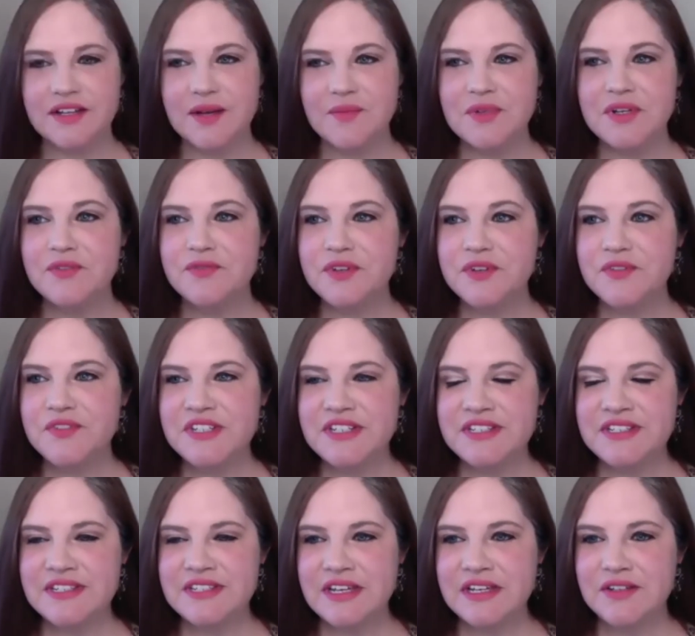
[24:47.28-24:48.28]
I mean, a
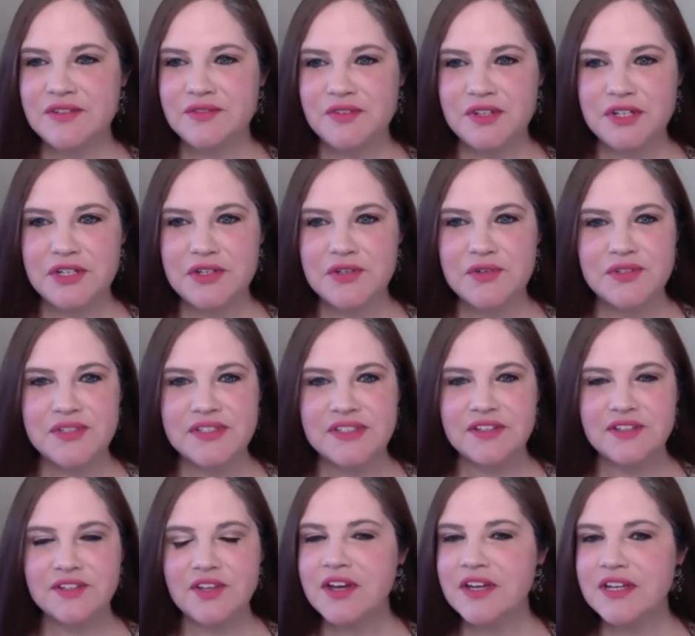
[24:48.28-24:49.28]
15-second video is a
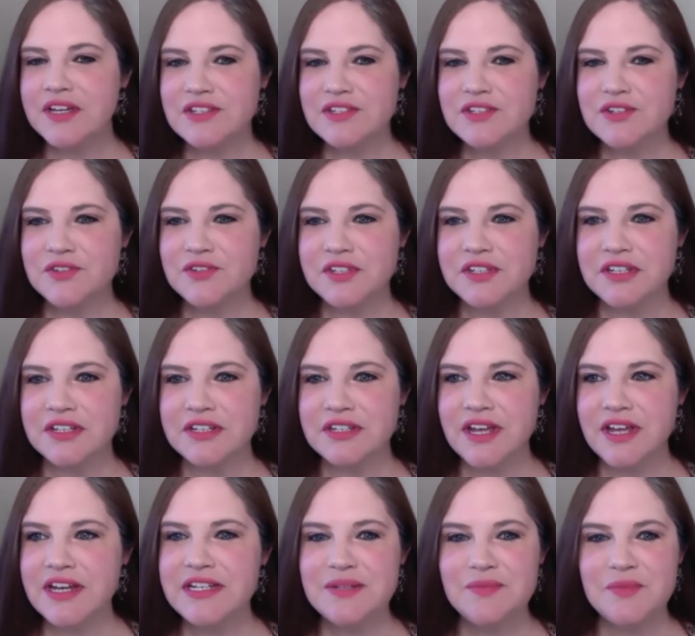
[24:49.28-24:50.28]
lot easier than a
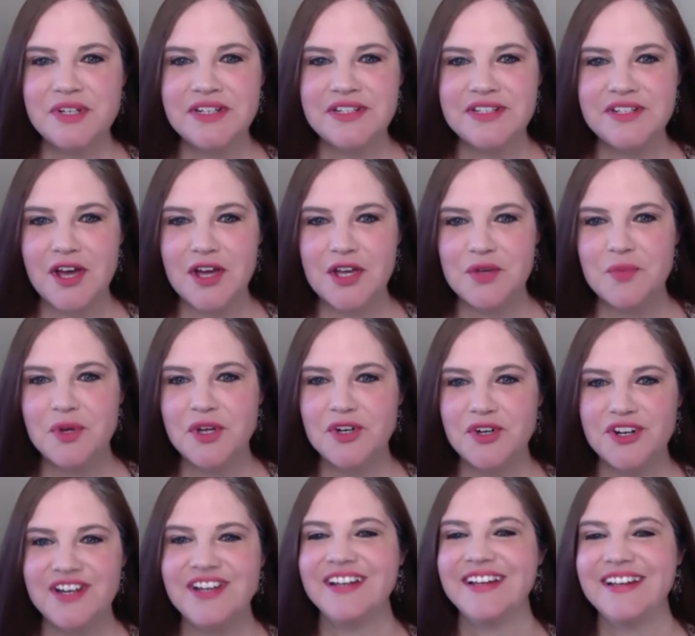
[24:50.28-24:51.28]
90-minute
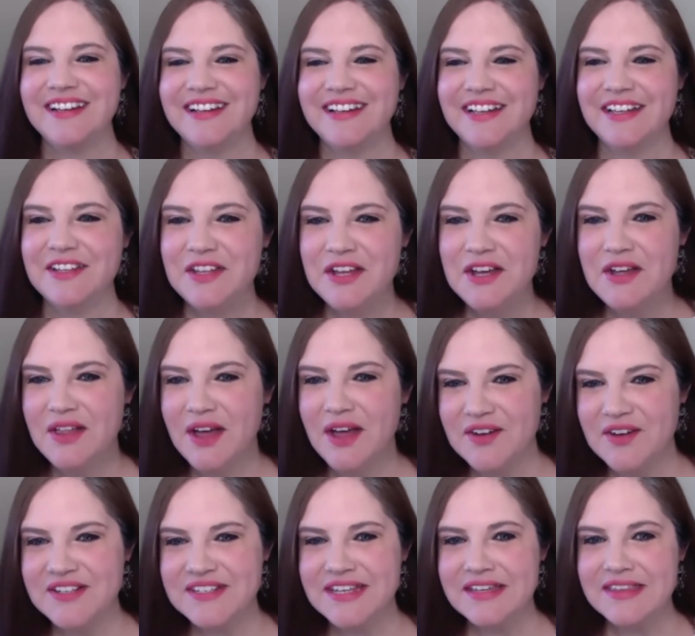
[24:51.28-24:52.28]
documentary. I
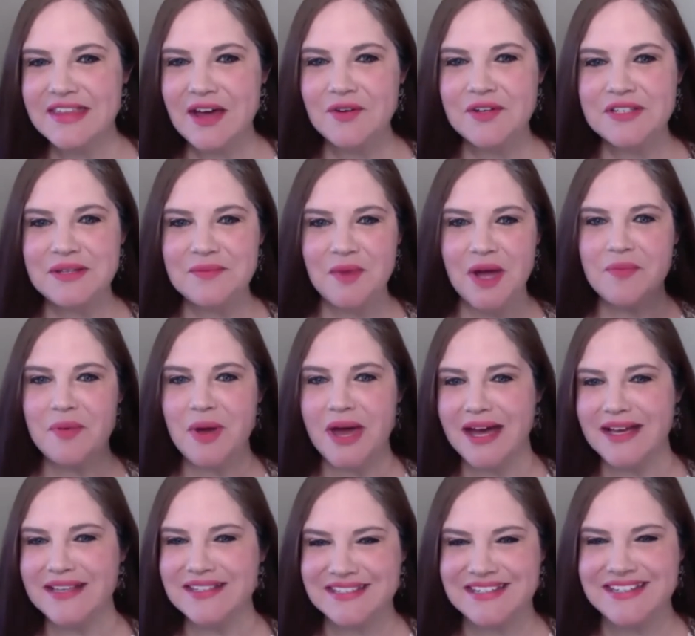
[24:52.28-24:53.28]
was like, that was in my
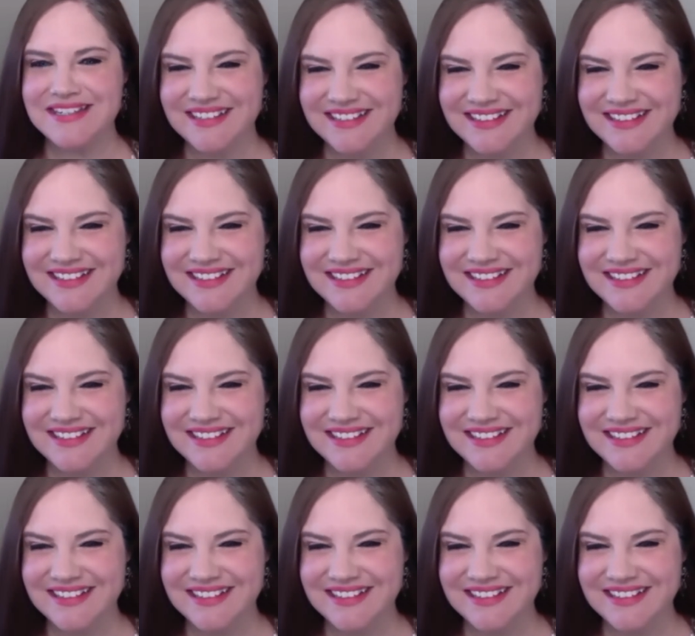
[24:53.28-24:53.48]
past.